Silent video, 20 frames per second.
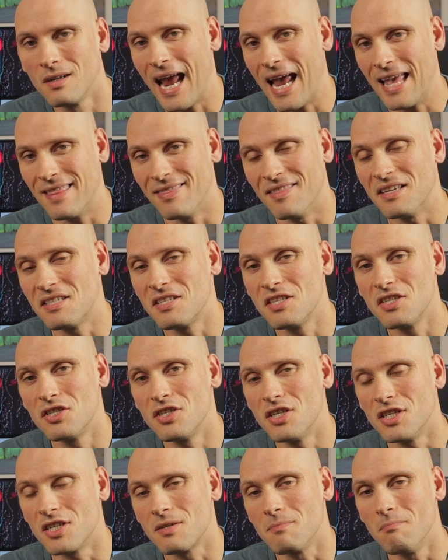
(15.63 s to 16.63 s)
And this is
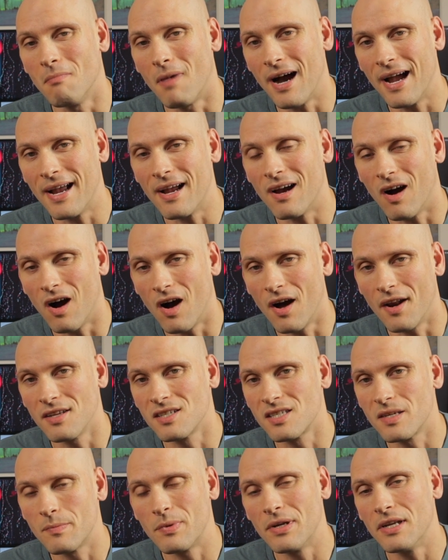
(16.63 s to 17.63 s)
just my
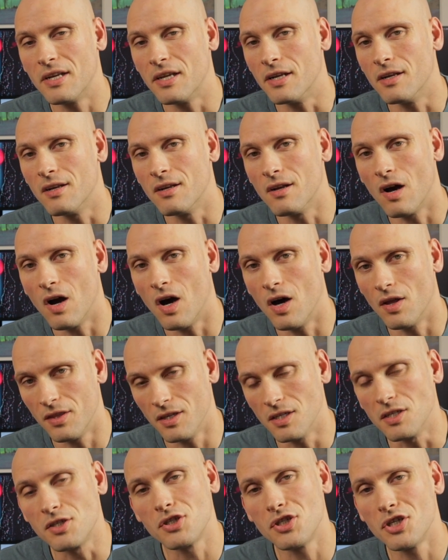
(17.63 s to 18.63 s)
honest opinion on
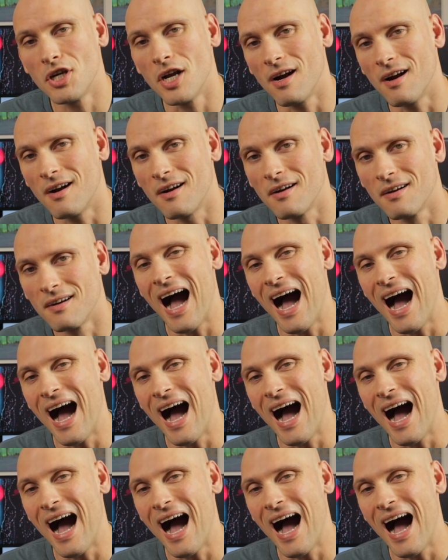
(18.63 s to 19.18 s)
this chair.